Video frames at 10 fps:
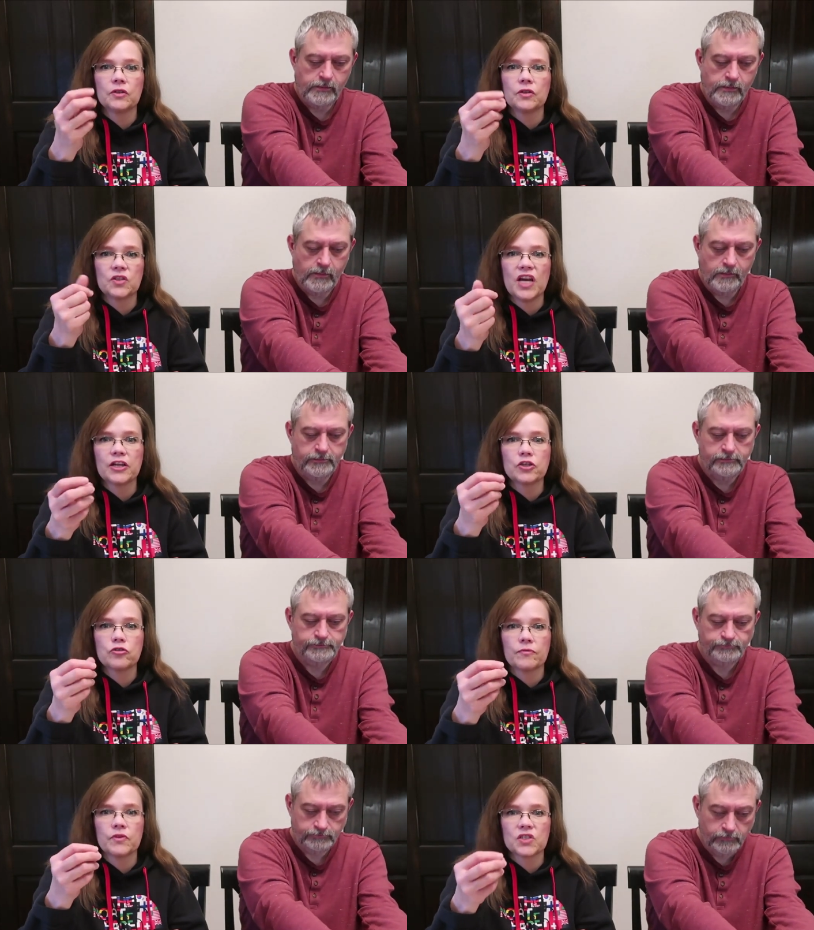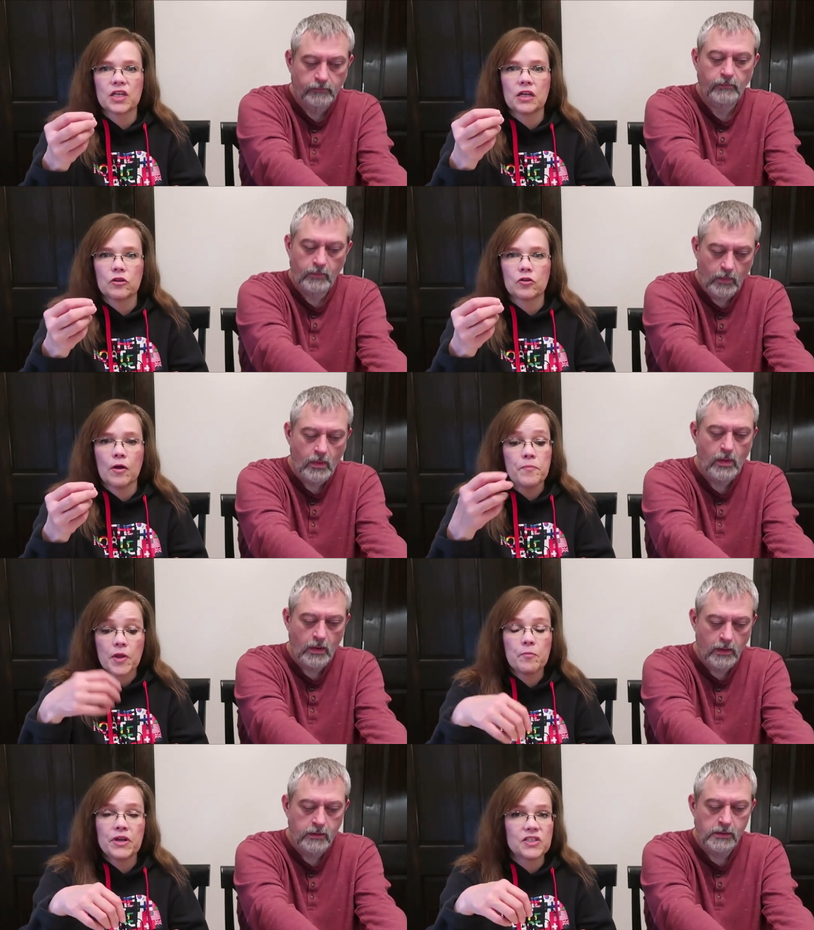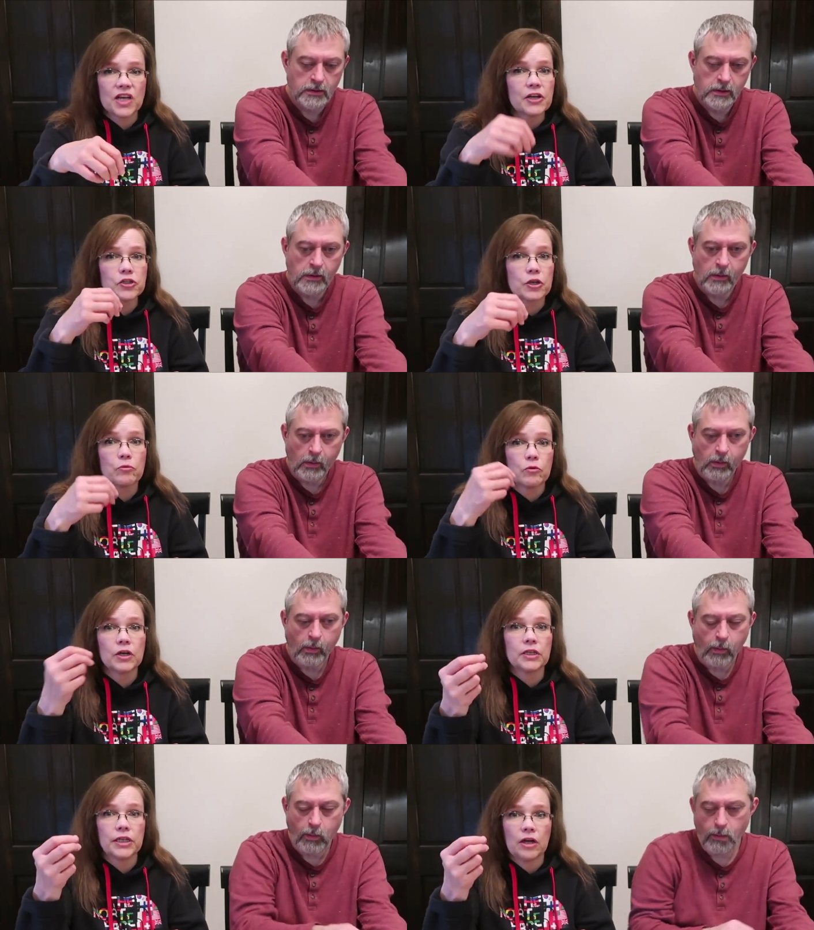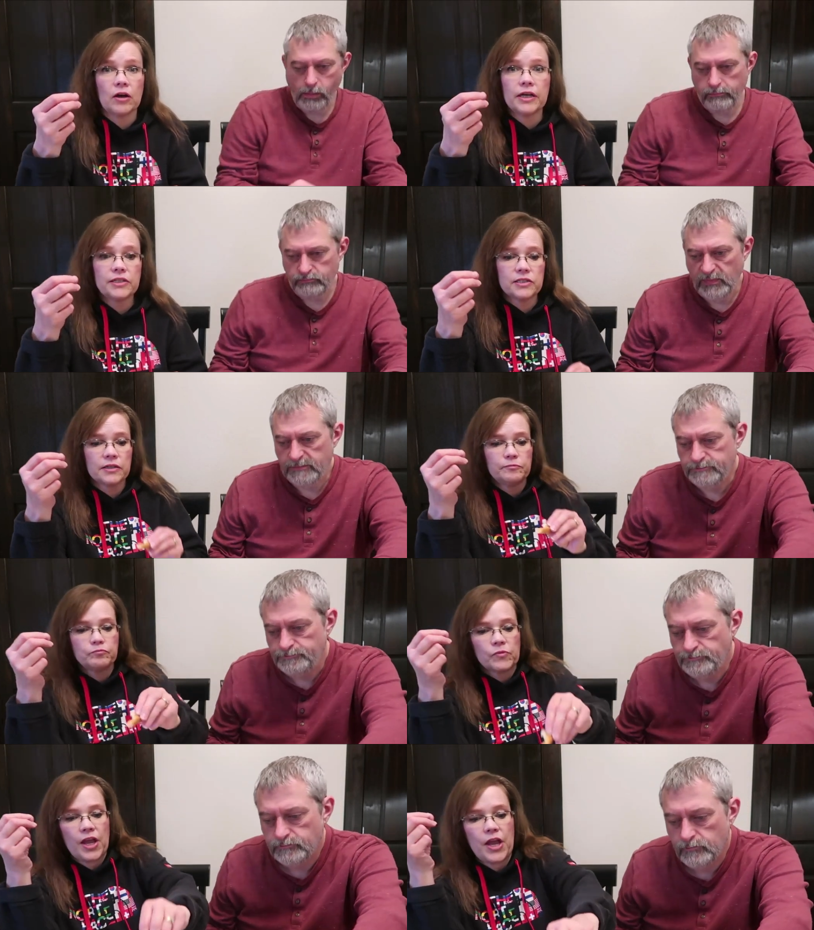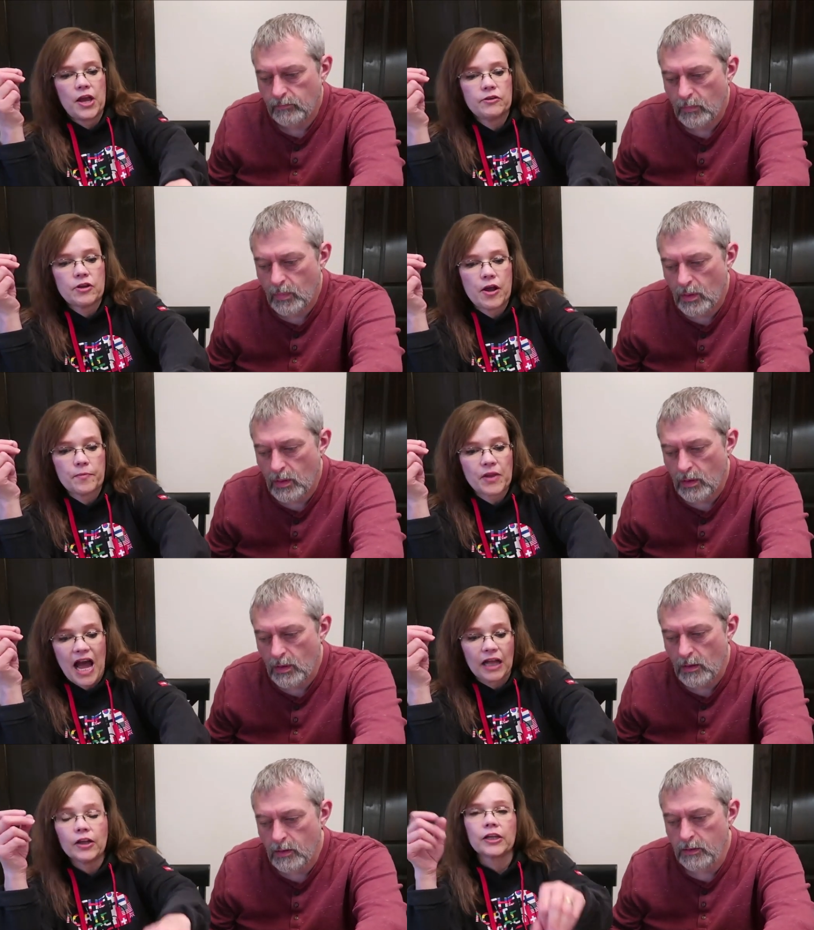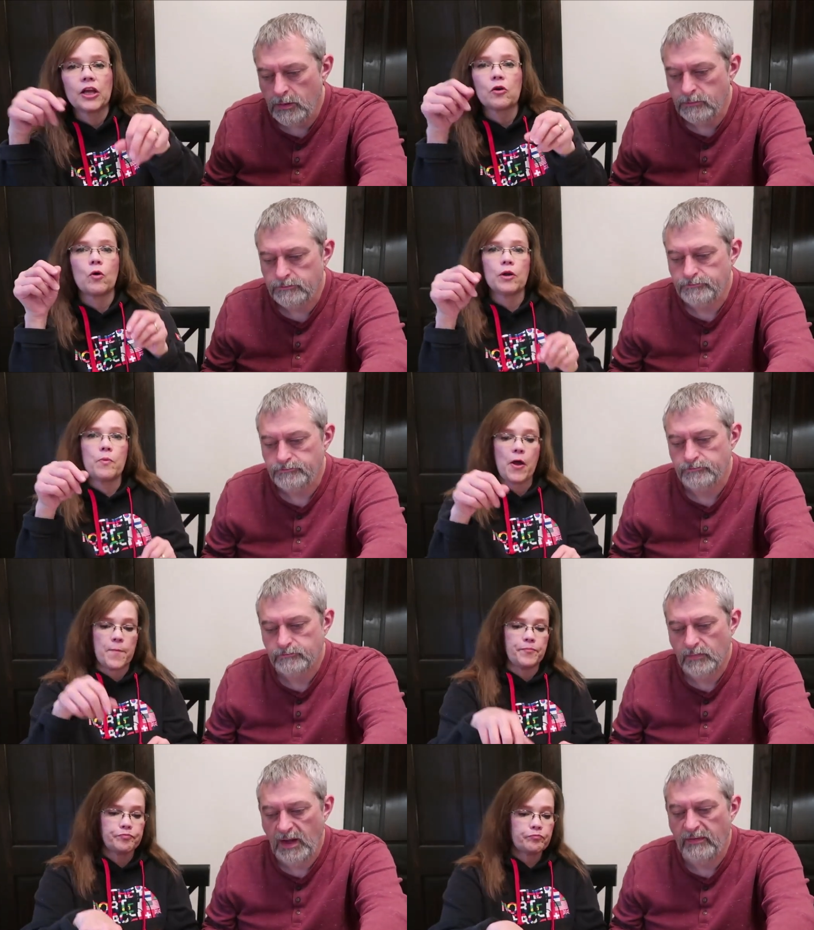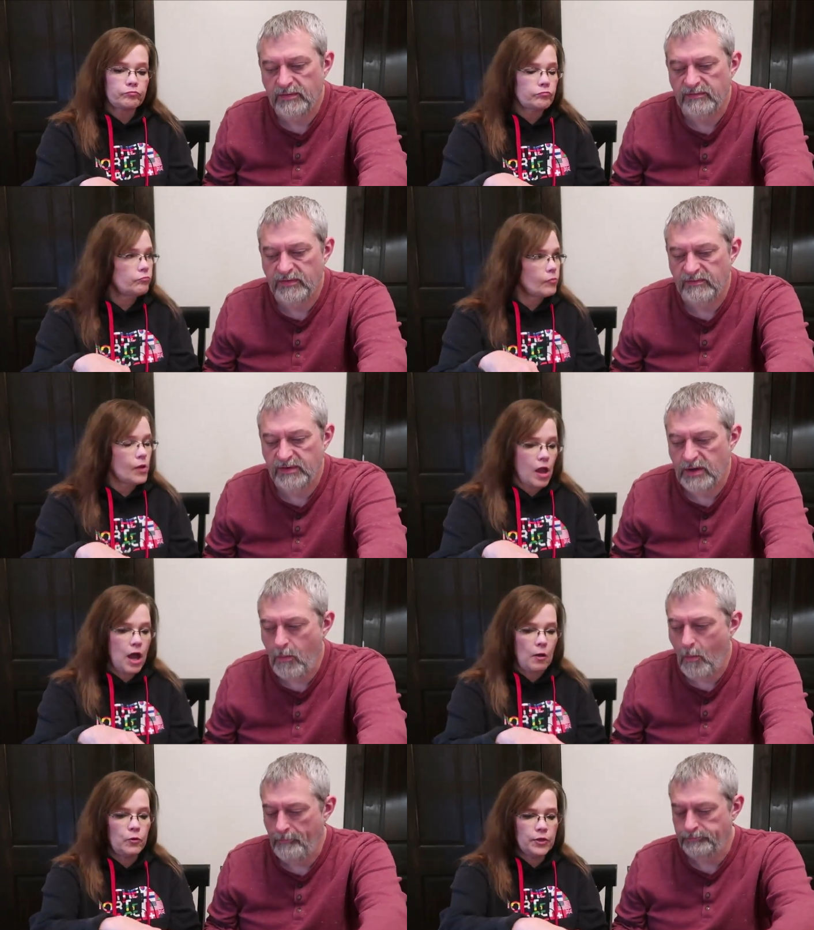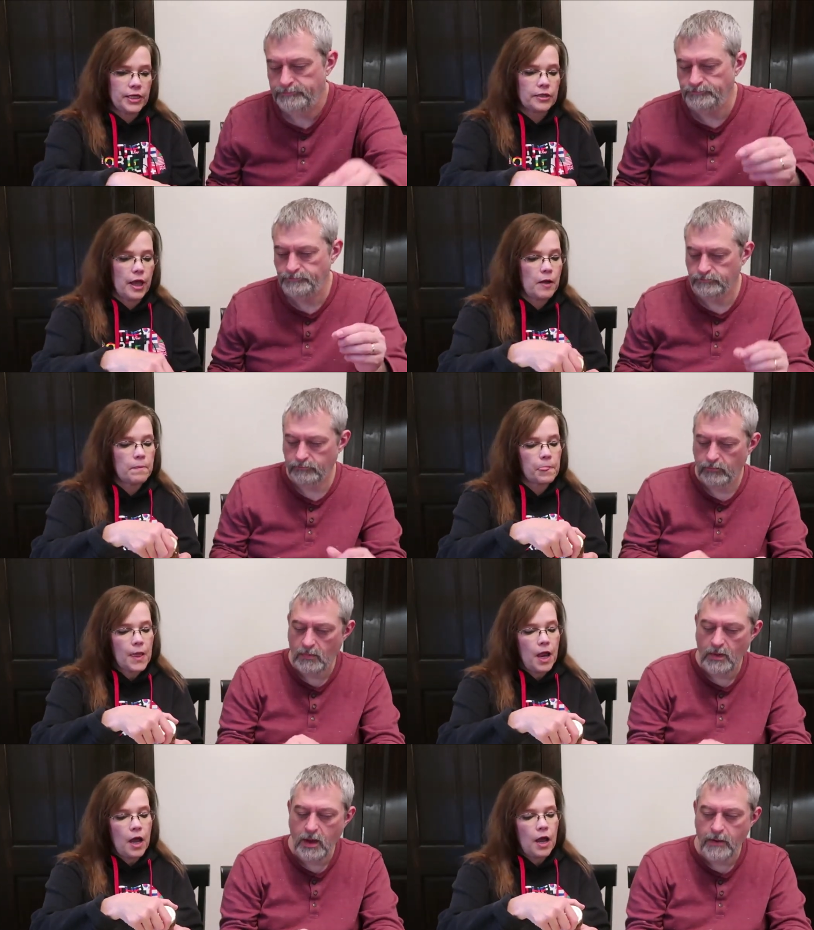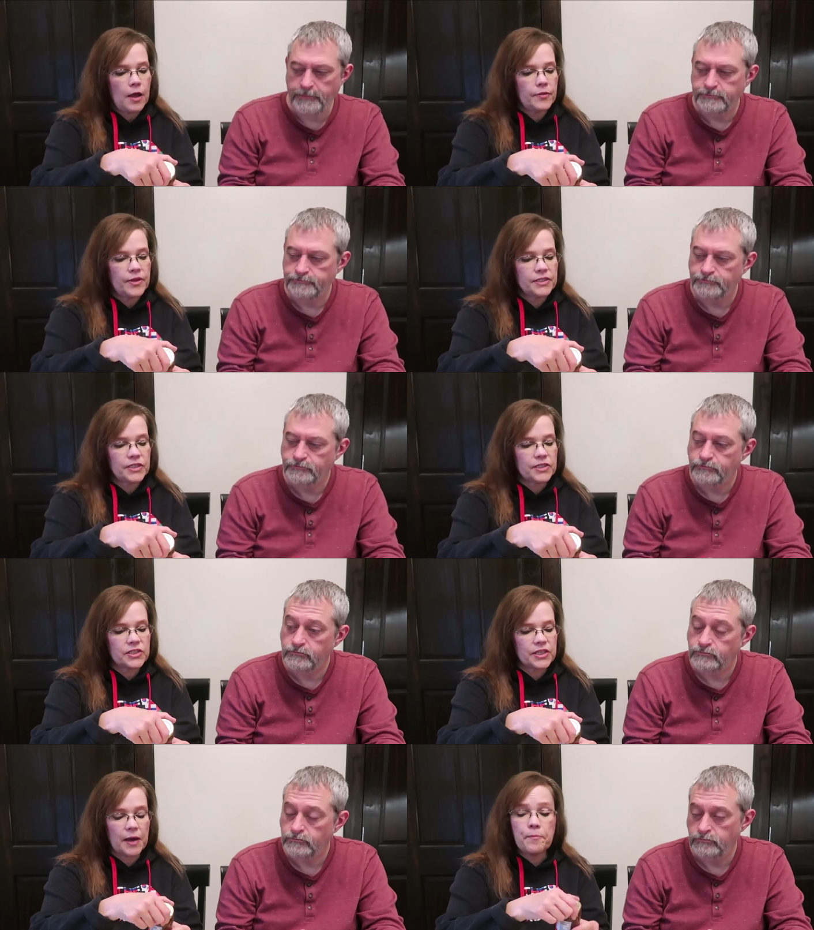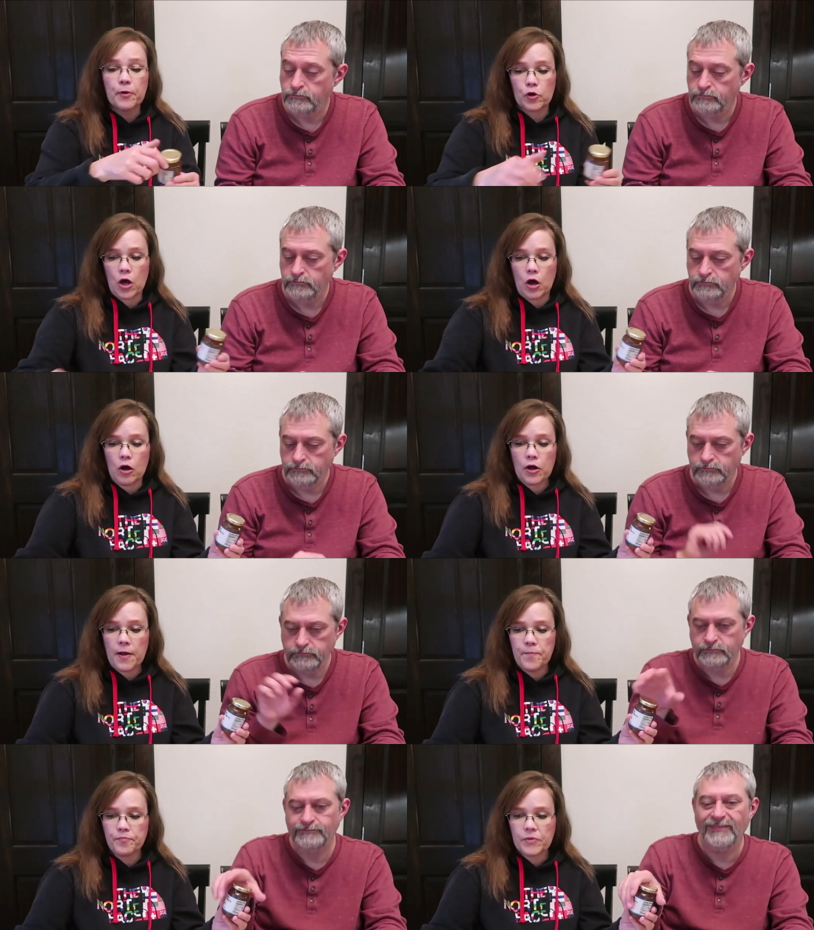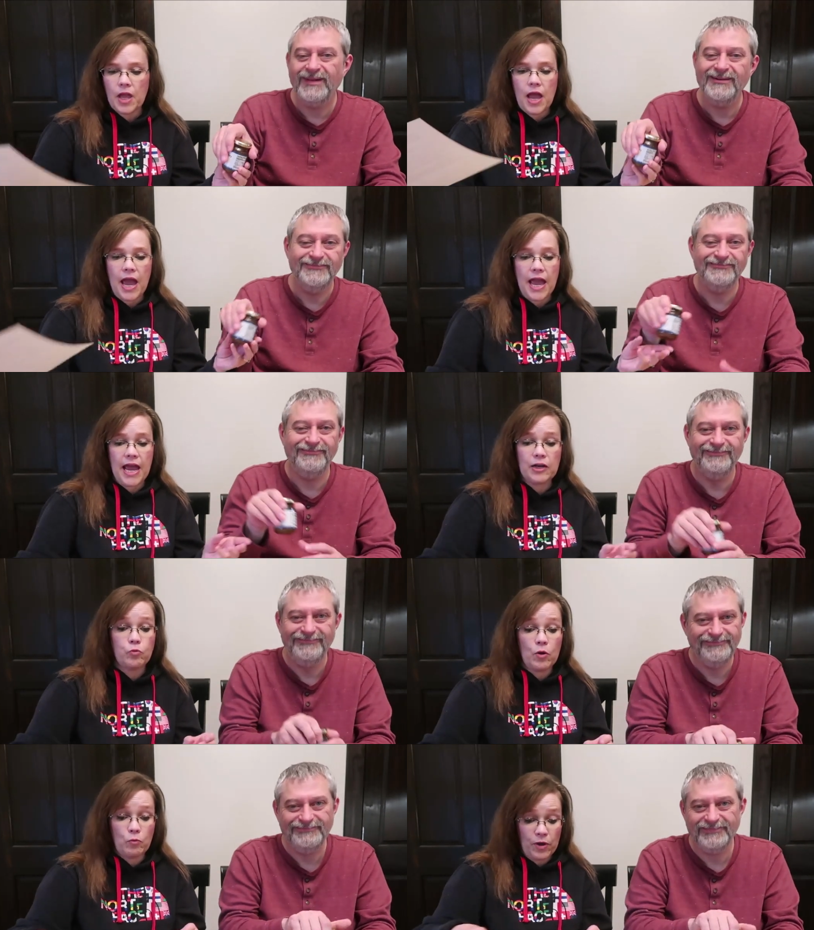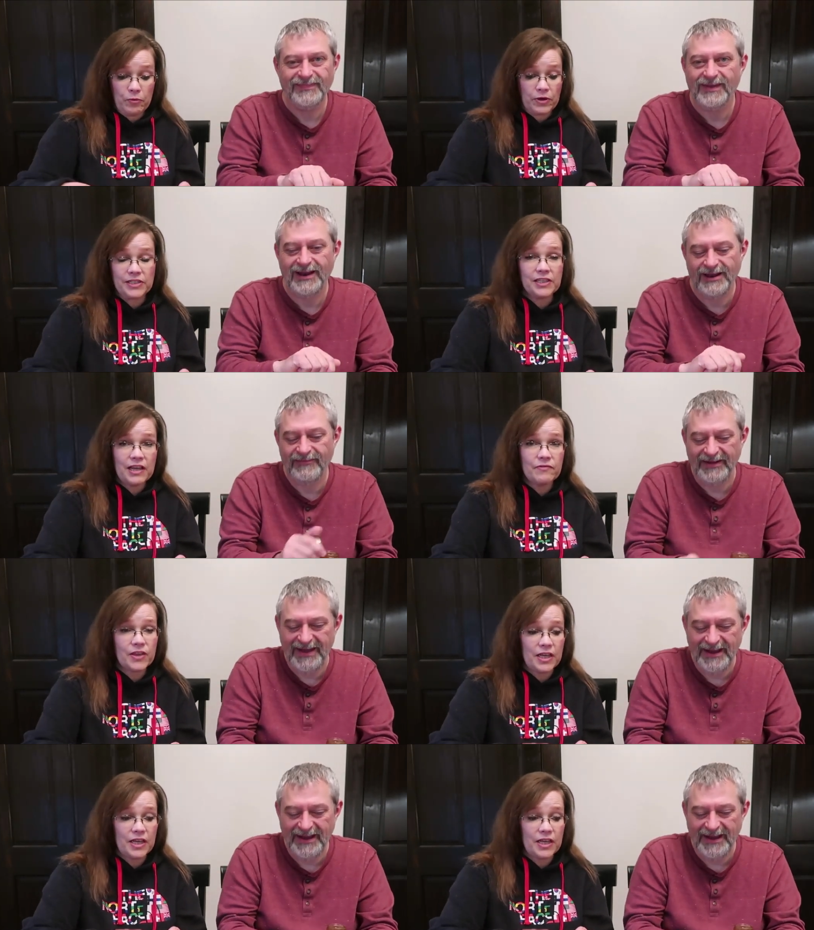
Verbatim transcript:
Speaker 1: the, the texture of the mm -hmm. skin of the grass, but it's actually really nice. Yep. And um, I like that quite a bit.
Speaker 2: Yeah, it's very, very good. I
Speaker 1: will eat that. Yeah. Uh, this is scuppernong. And when we received